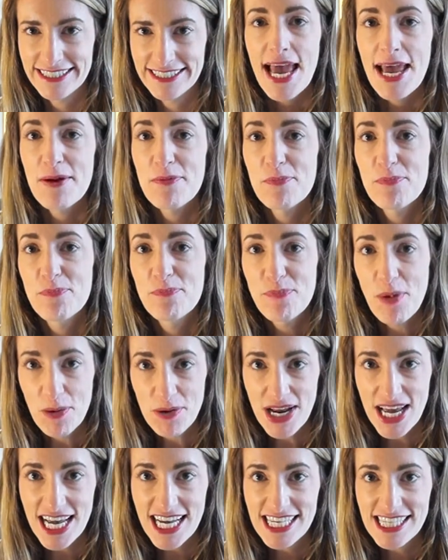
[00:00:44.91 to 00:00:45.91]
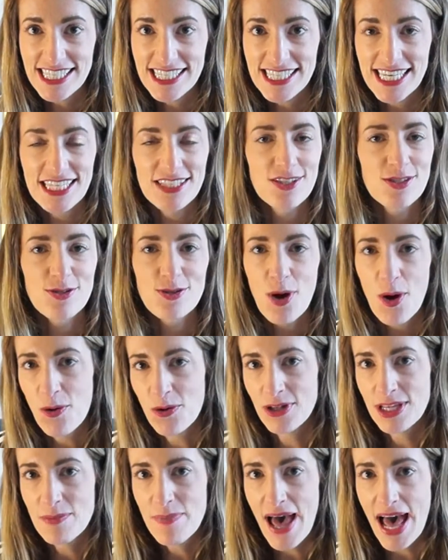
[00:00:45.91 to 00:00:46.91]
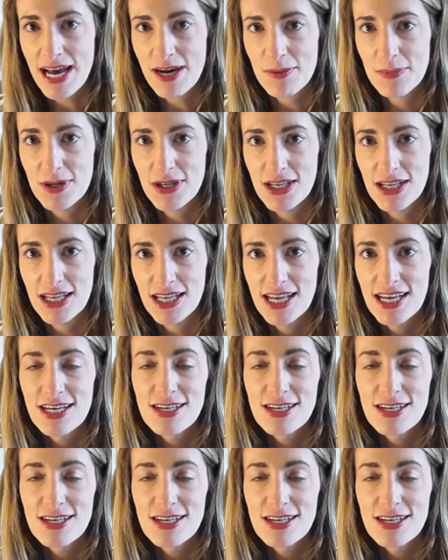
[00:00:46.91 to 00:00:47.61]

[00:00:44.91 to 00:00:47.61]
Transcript: And bonus, it's totally packable,